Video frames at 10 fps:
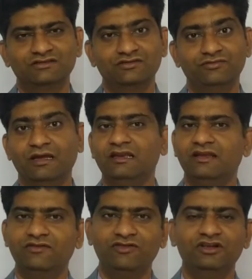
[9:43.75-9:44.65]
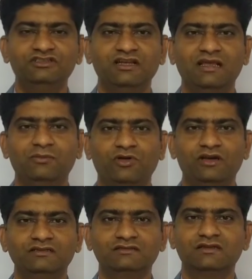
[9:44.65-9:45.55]
many influential
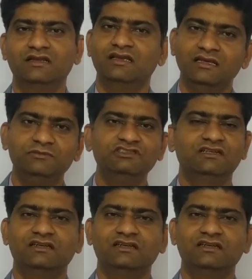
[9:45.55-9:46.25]
employees immediately